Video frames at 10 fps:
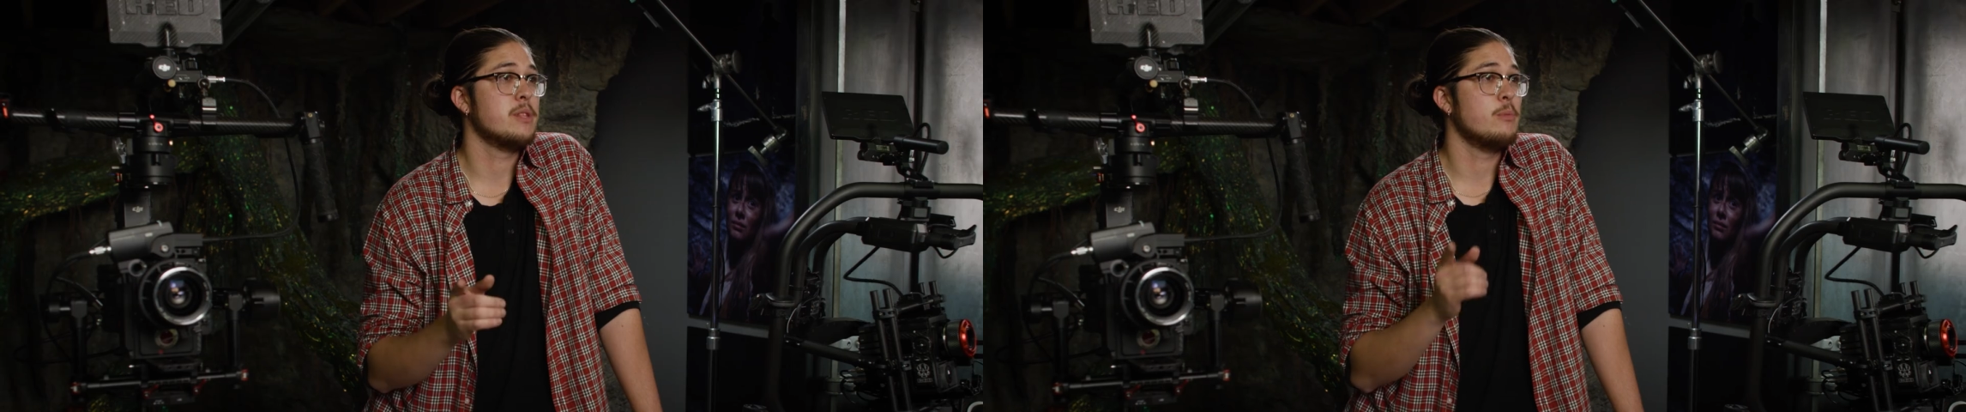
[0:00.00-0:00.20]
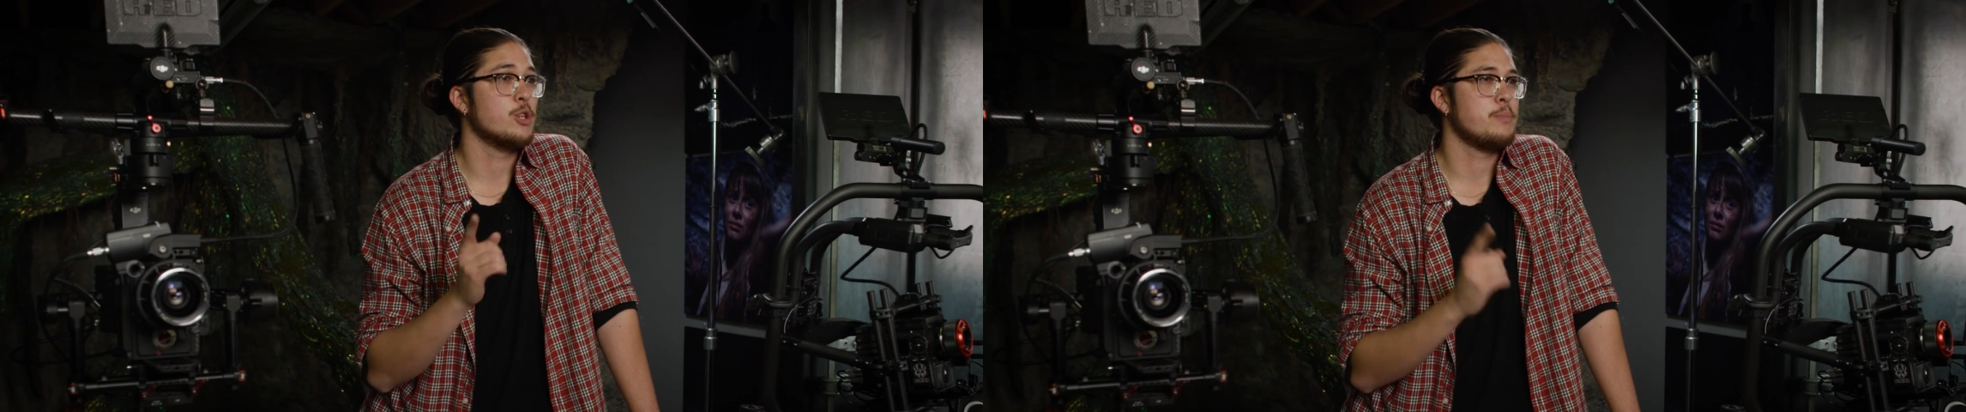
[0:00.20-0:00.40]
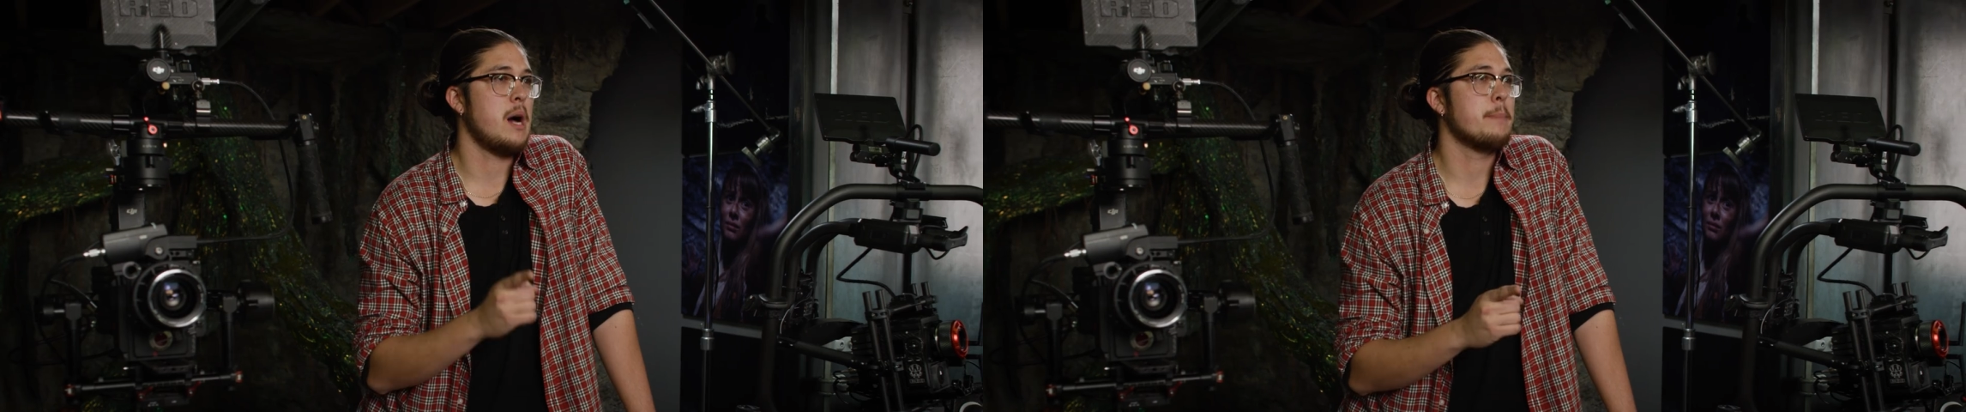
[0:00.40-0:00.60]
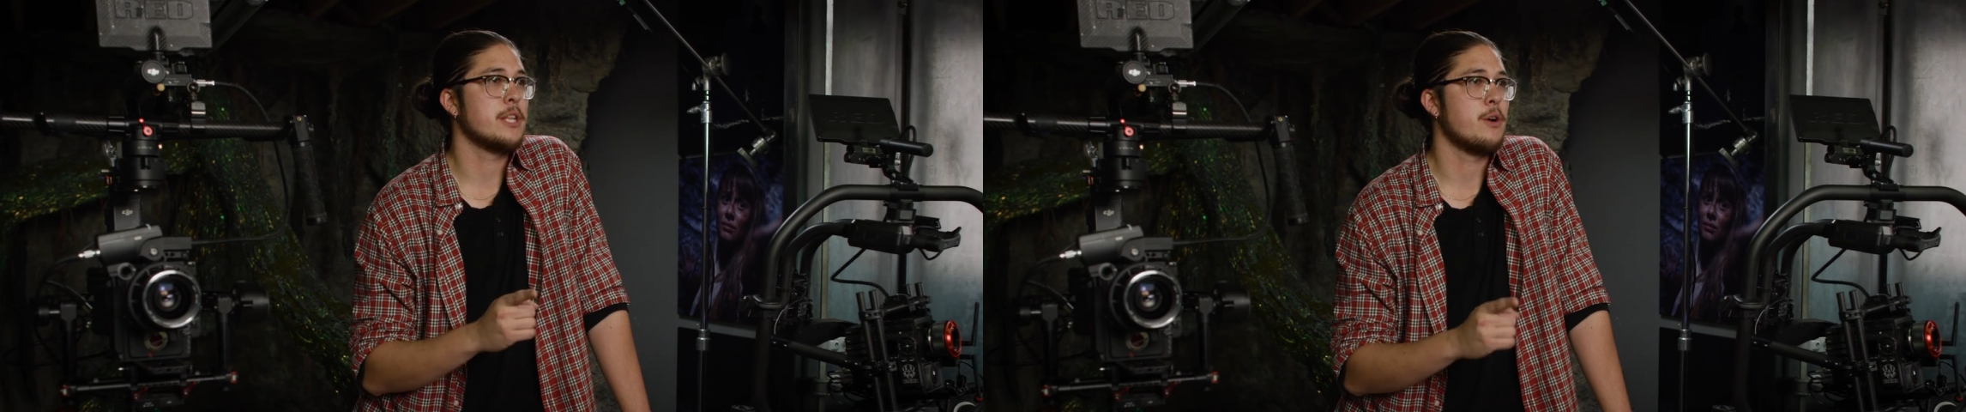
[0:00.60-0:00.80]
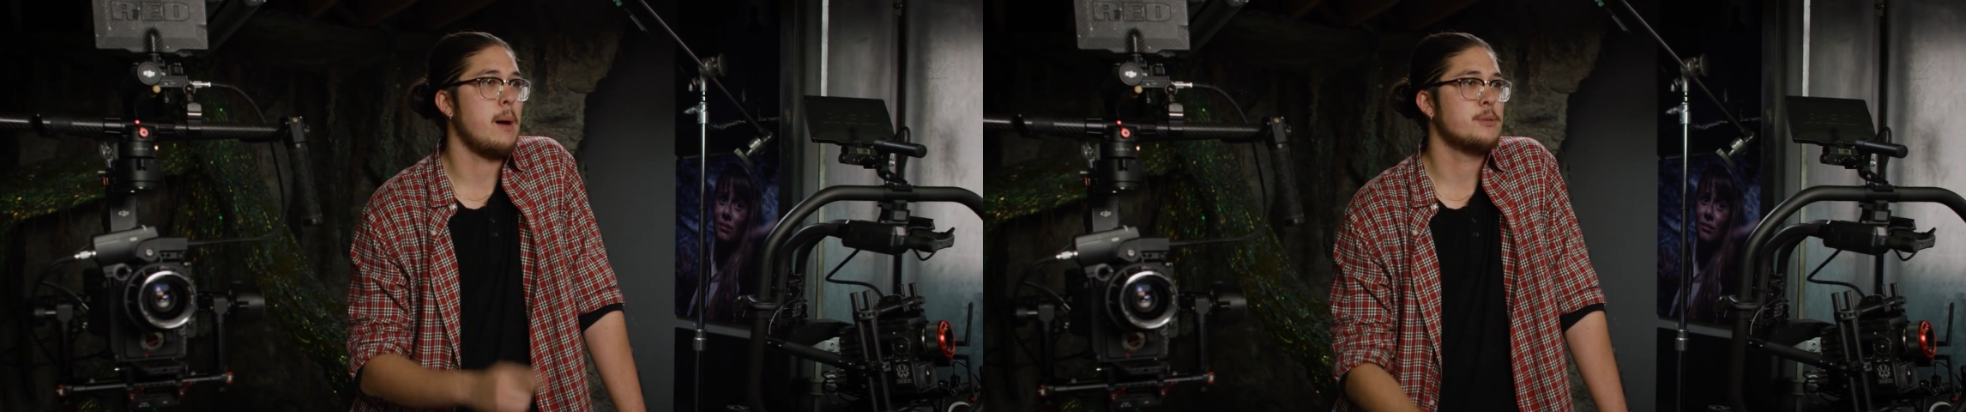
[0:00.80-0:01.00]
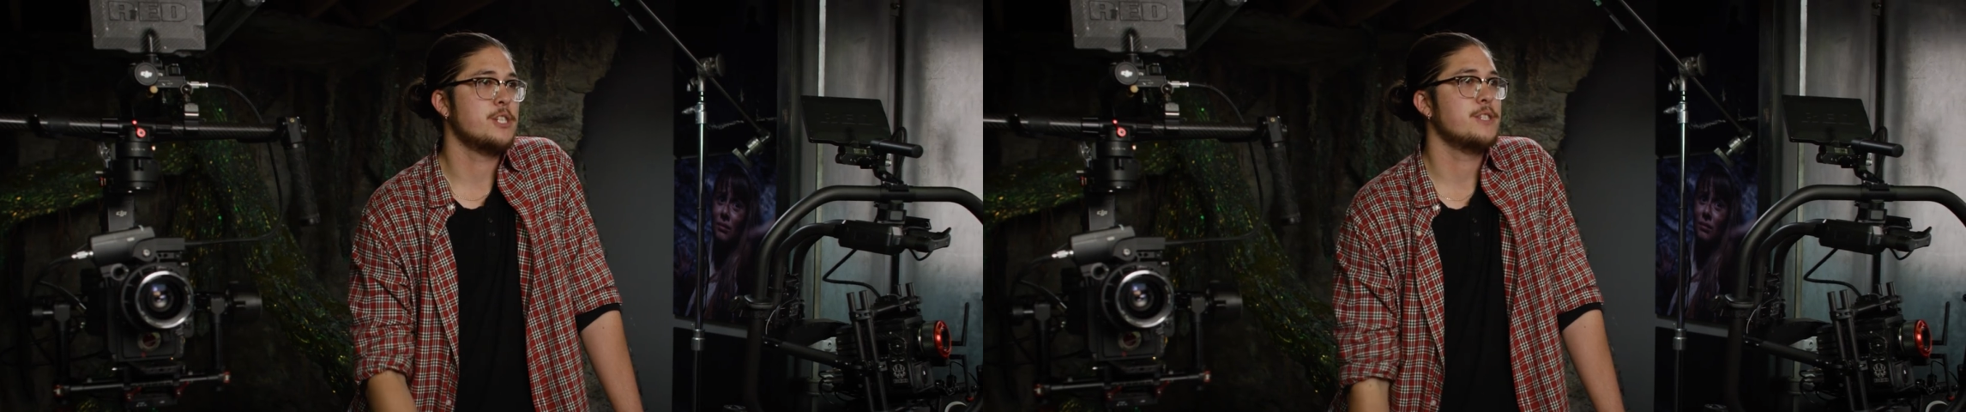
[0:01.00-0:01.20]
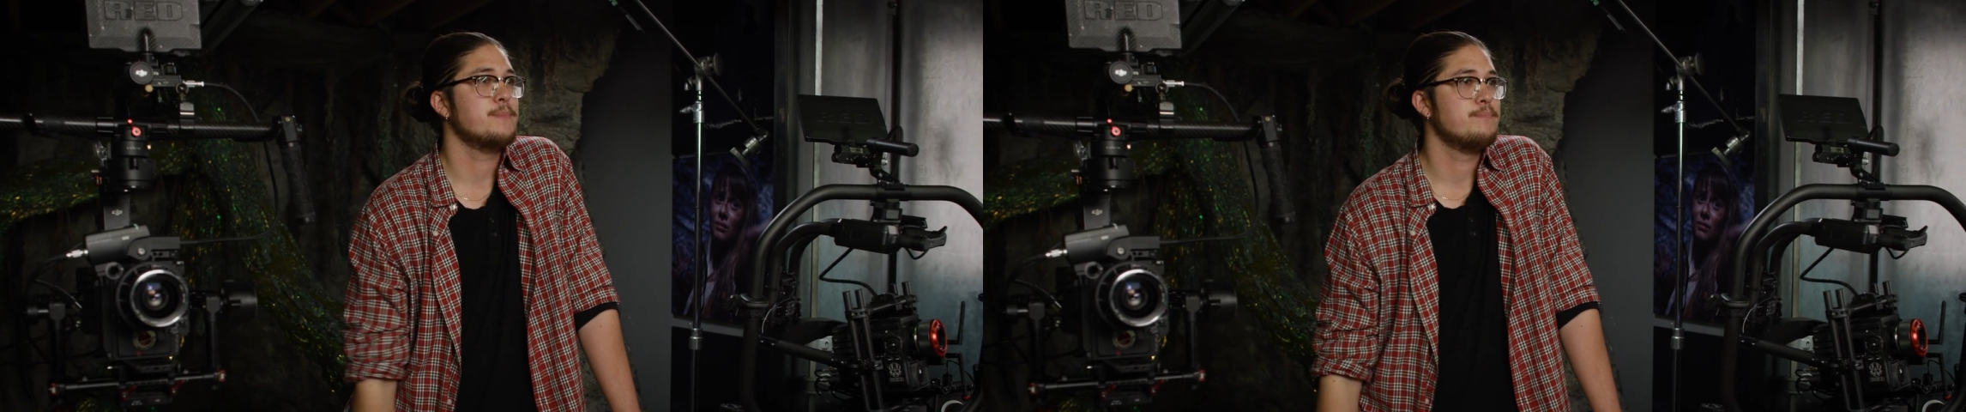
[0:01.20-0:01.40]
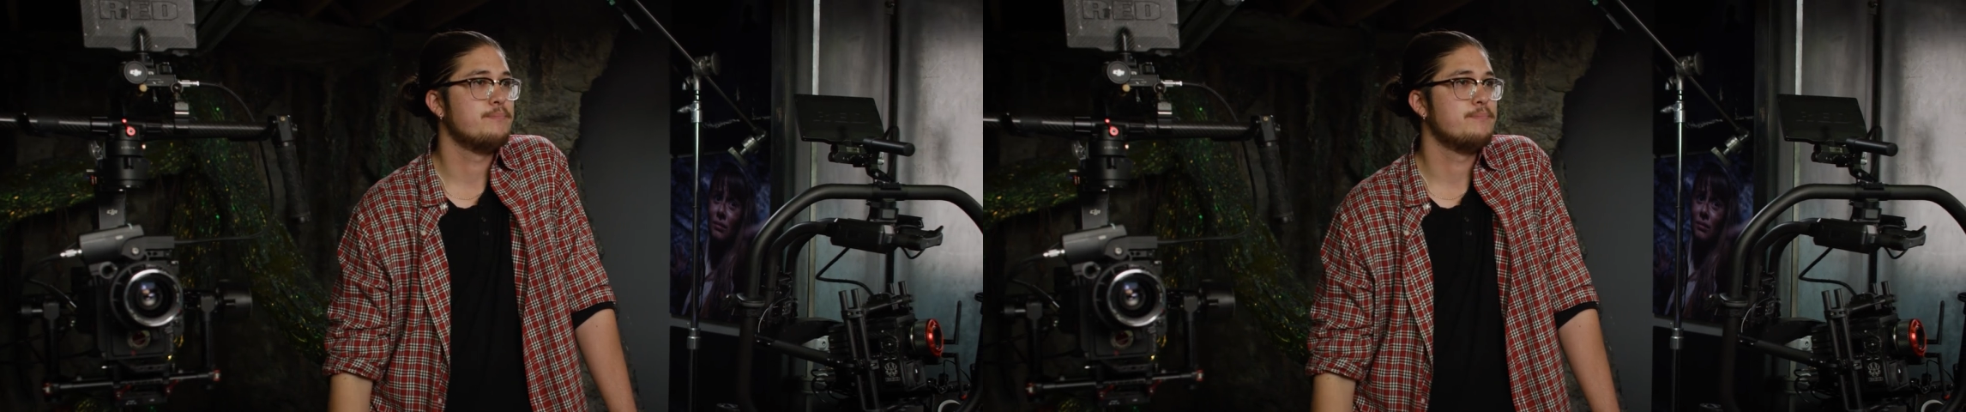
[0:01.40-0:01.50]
of the most popular options.